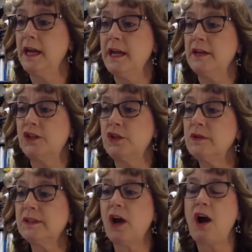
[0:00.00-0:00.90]

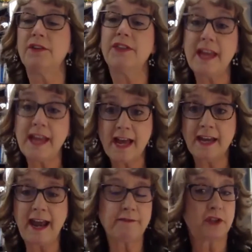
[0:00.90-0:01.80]
Students are
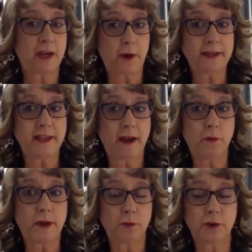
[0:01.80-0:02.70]
then, after they write that
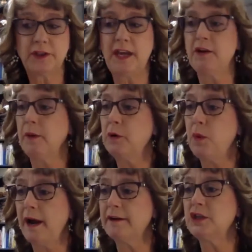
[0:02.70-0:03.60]
one word, they are
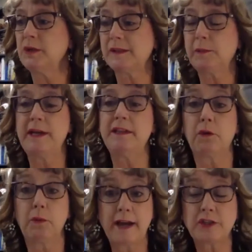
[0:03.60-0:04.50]
required to explain
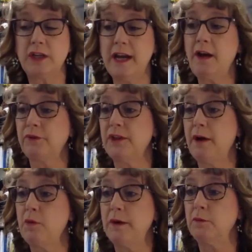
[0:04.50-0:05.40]
their rationale for
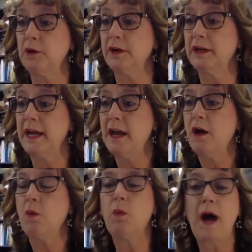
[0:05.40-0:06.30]
that one word.
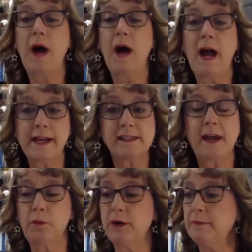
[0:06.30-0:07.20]
Why is that word